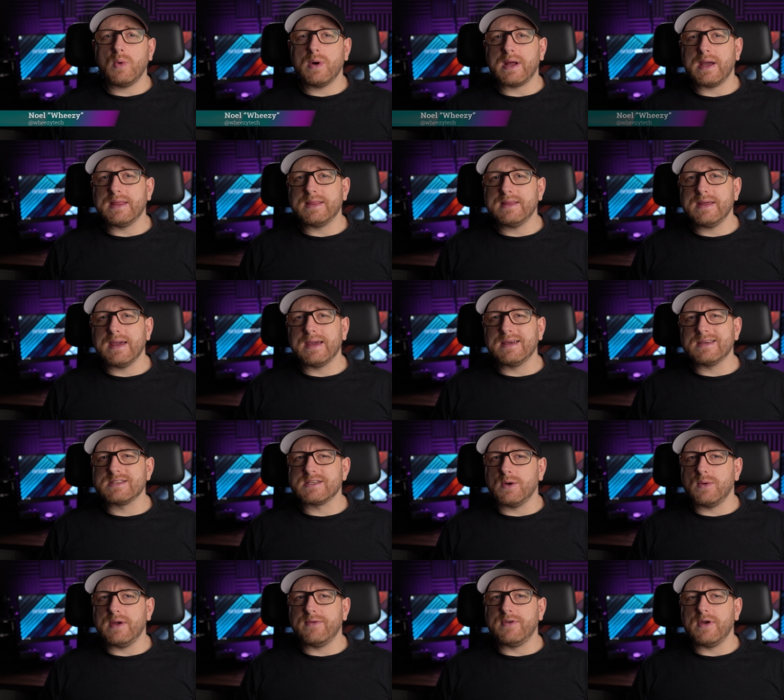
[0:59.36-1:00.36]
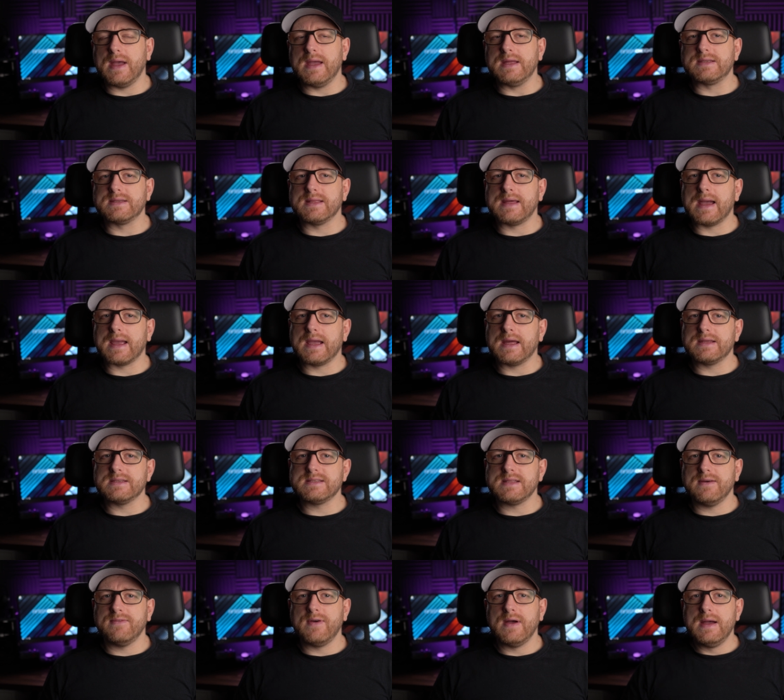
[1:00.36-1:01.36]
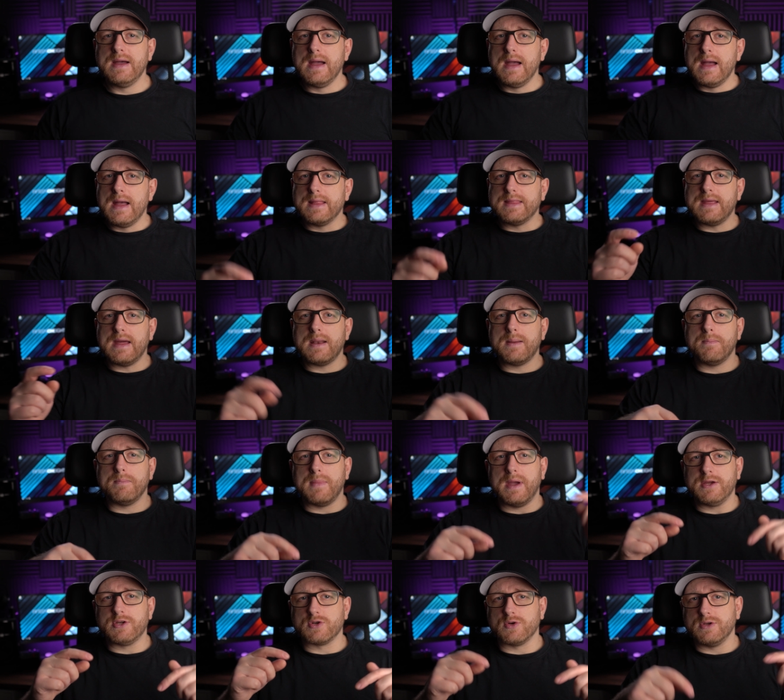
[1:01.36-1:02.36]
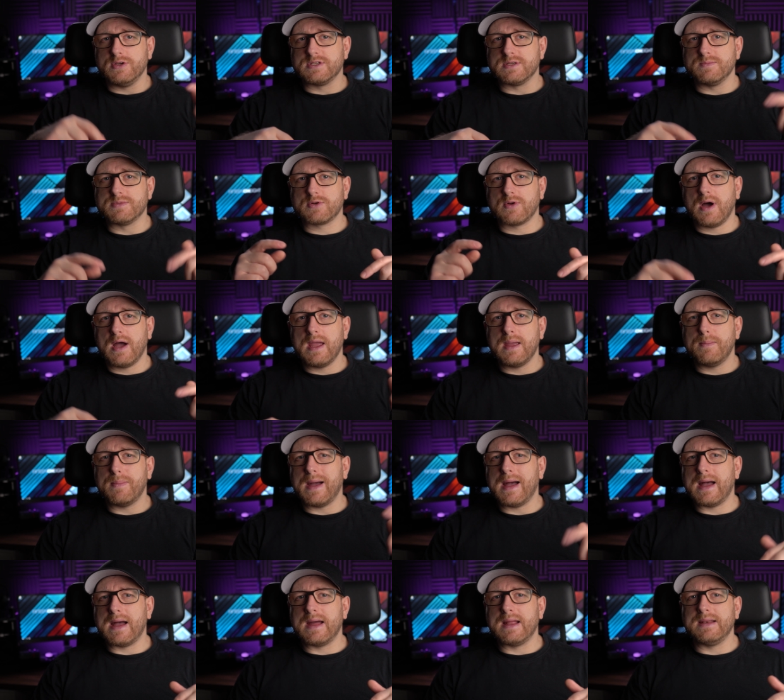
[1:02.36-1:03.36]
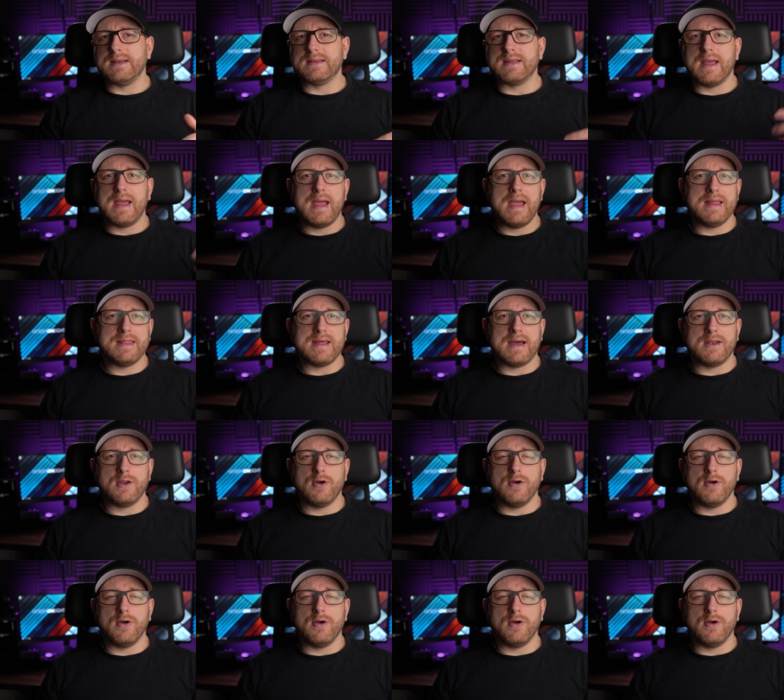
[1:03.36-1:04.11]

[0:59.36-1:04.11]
what I think, so if you're into that kind of stuff, then make sure you subscribe and hit that